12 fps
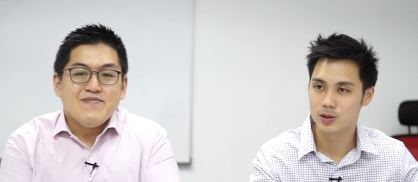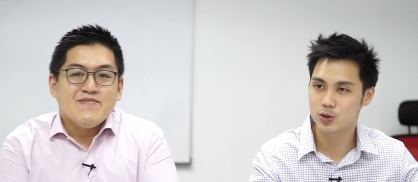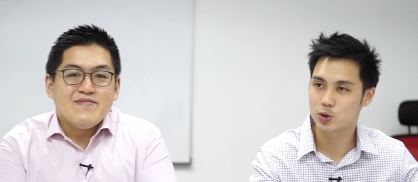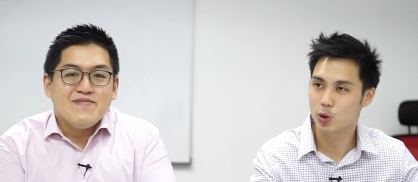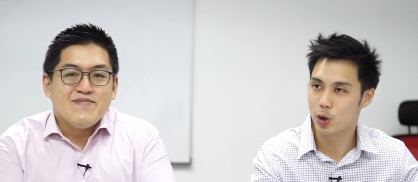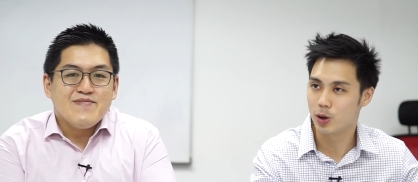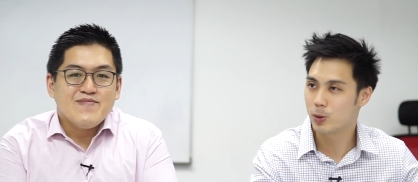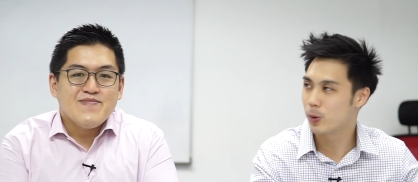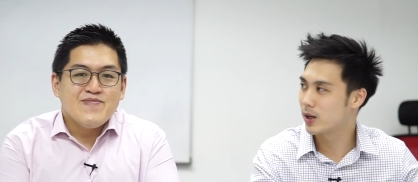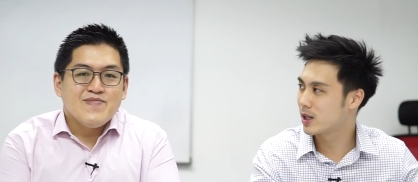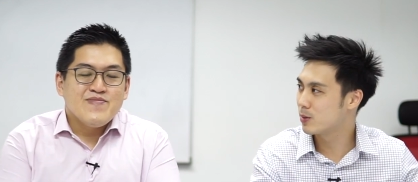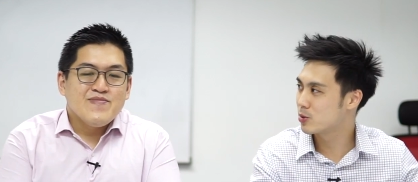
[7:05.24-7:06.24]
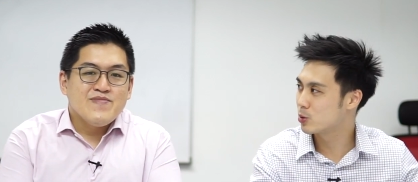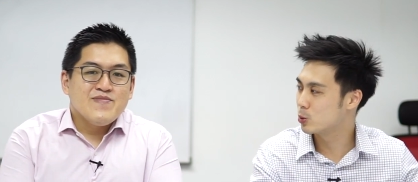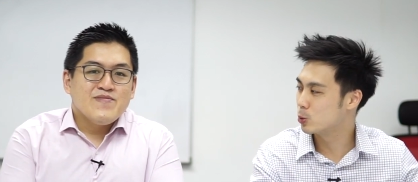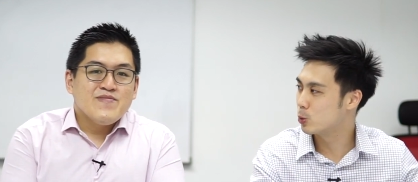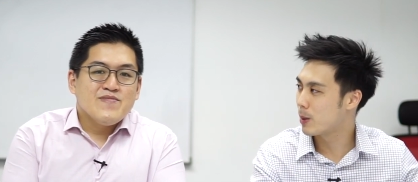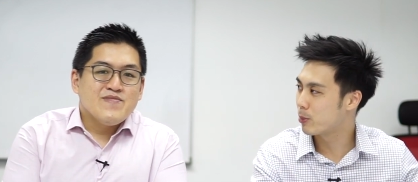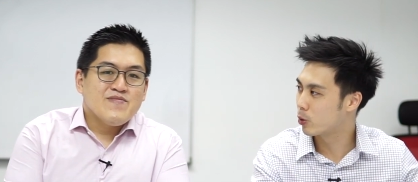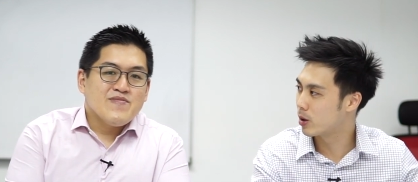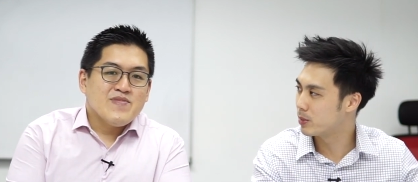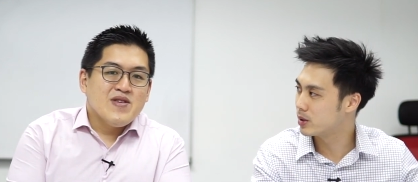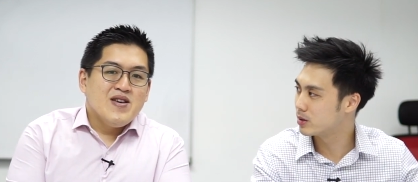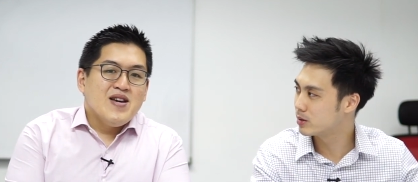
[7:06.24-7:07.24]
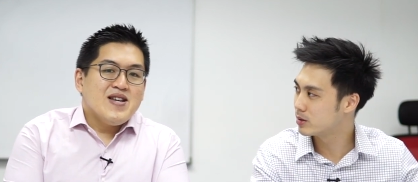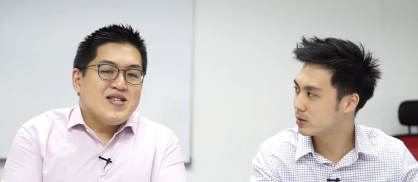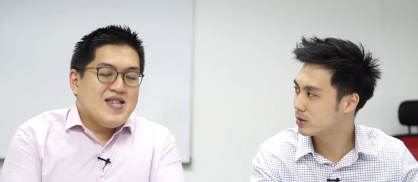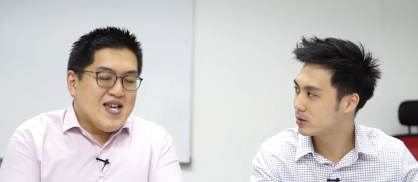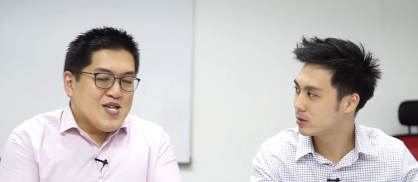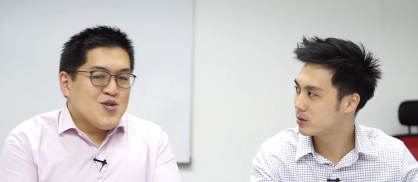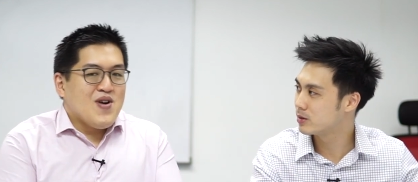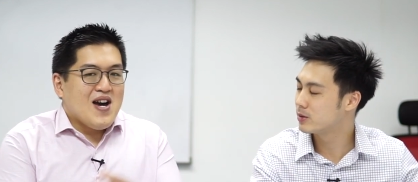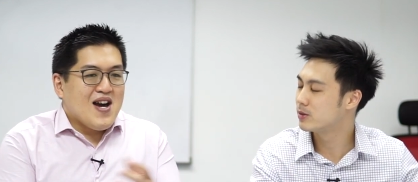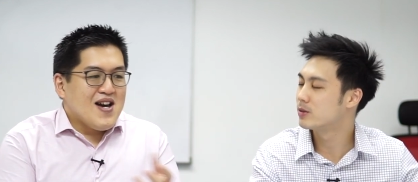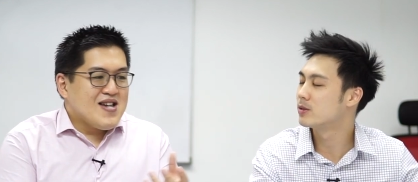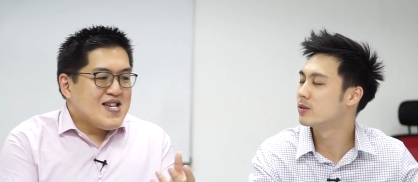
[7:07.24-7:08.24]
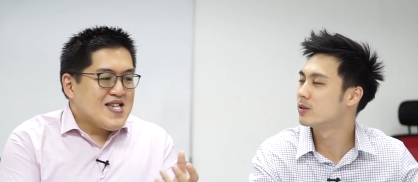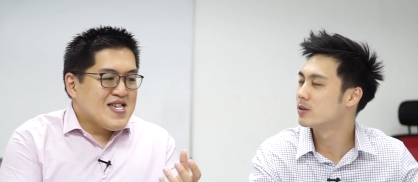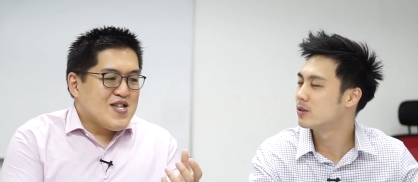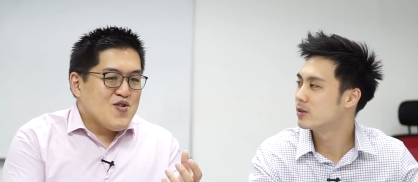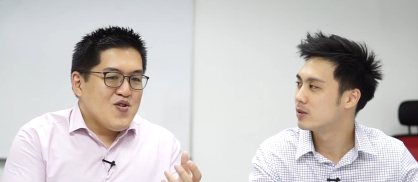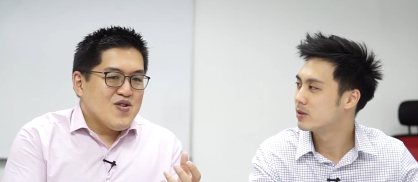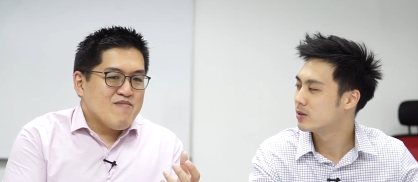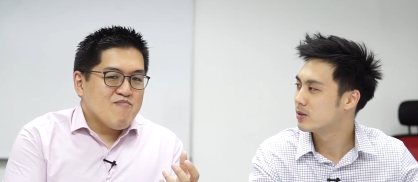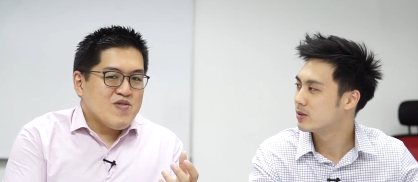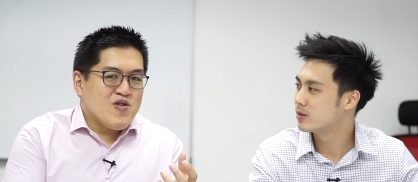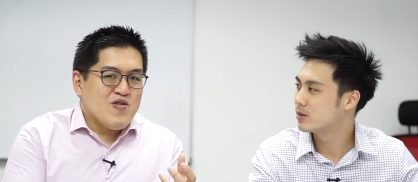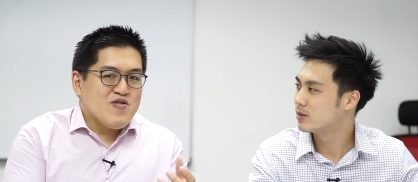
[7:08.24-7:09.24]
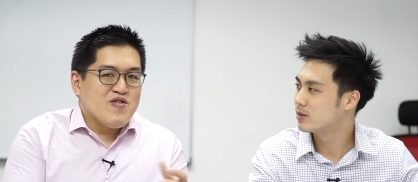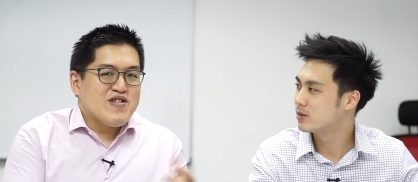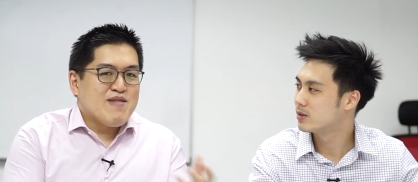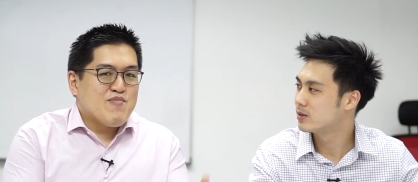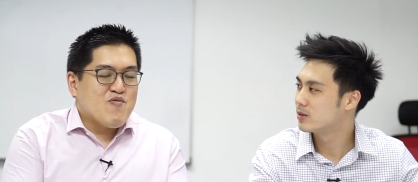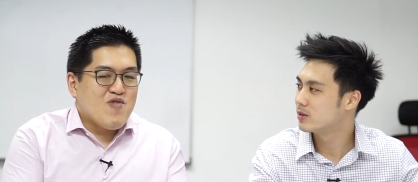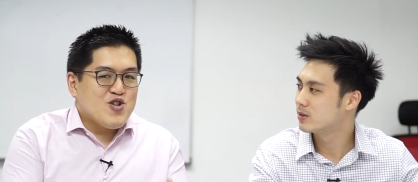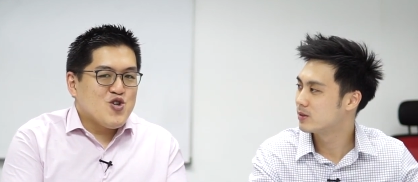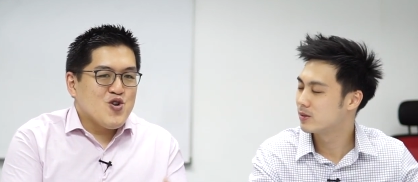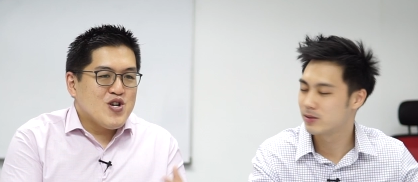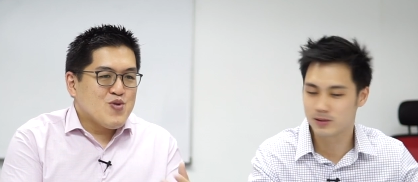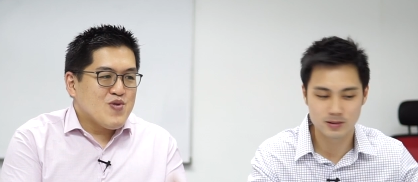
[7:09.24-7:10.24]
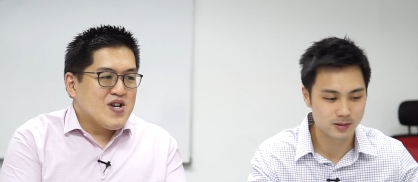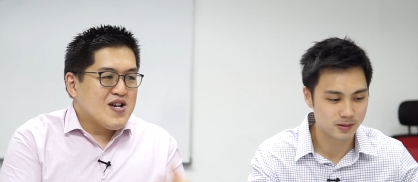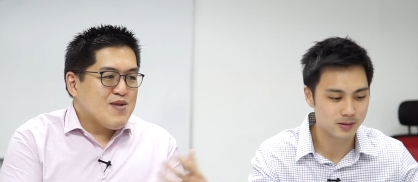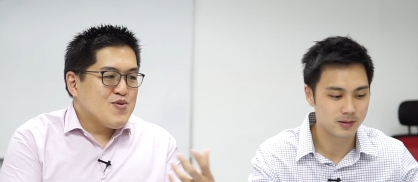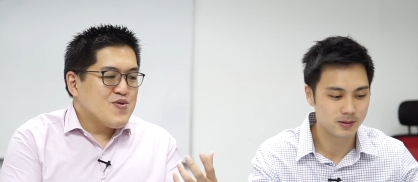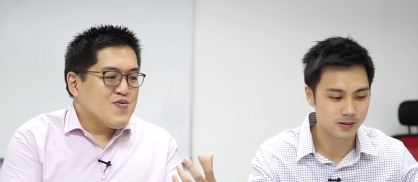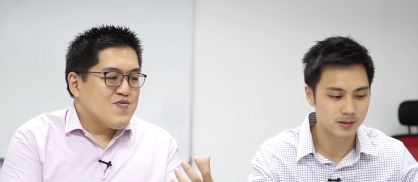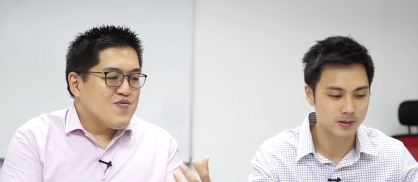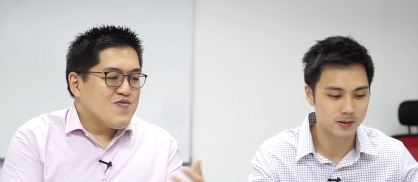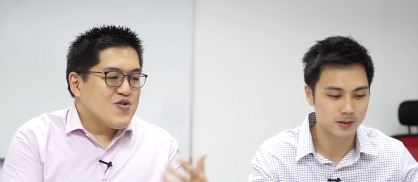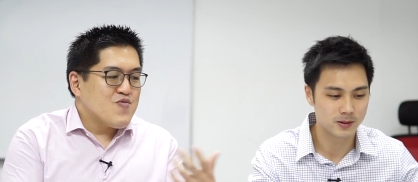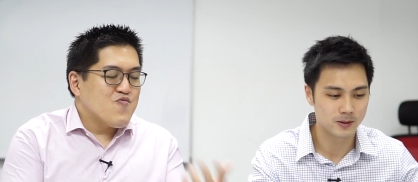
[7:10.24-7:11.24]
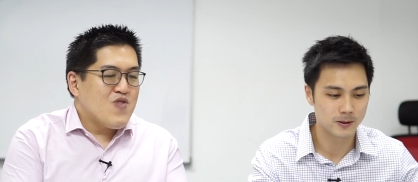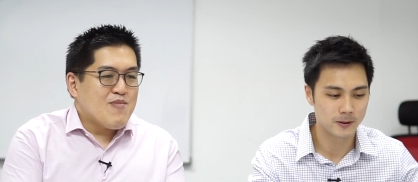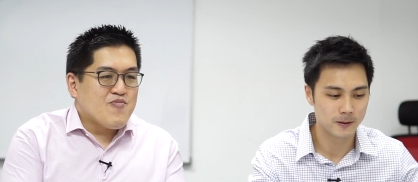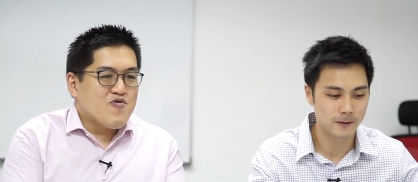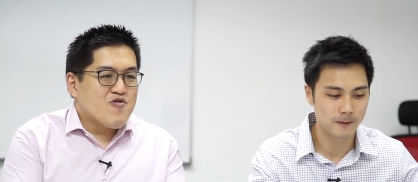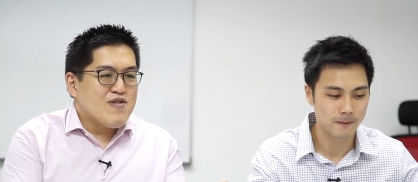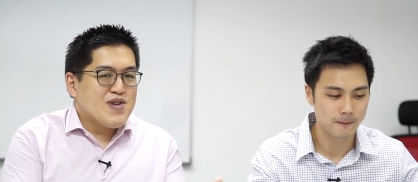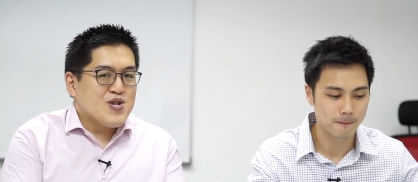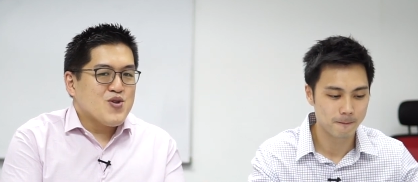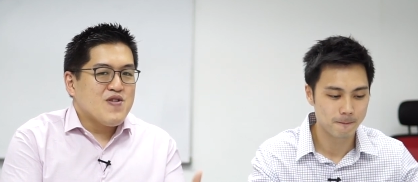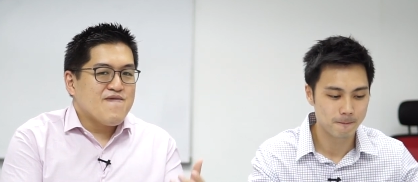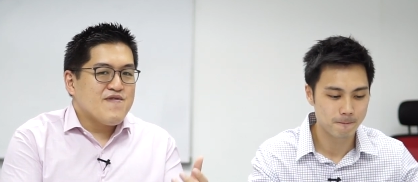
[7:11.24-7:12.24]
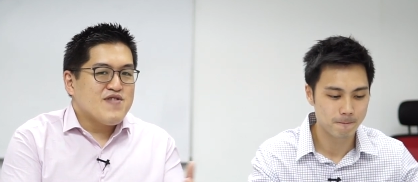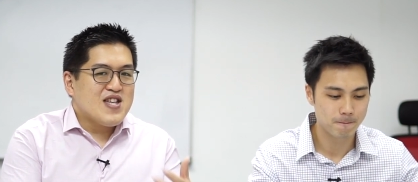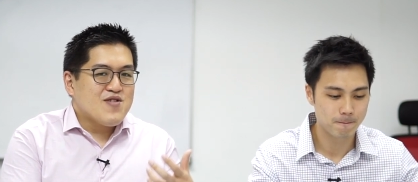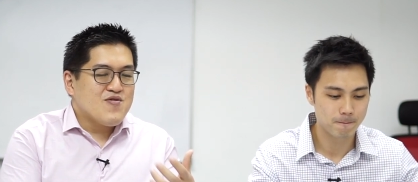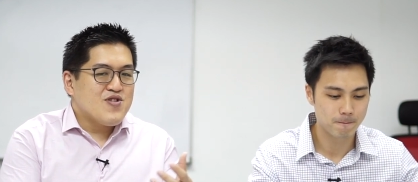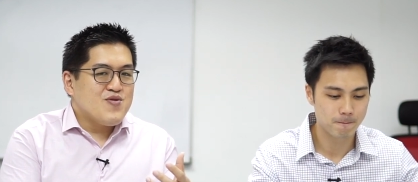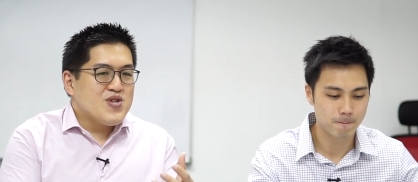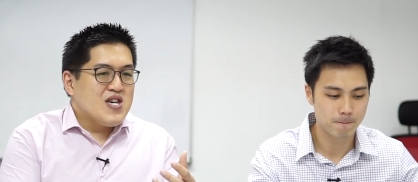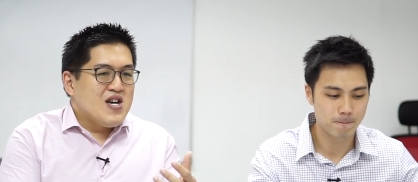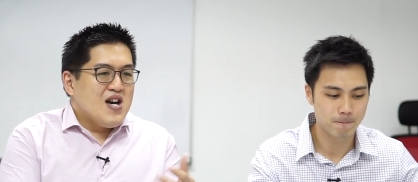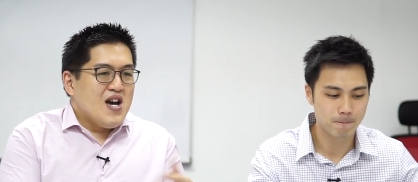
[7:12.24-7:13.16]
Speaker 1: strong when it comes to web programming.
Speaker 2: Yeah, so R is not your number one choice when it comes to web programming. So if you need to use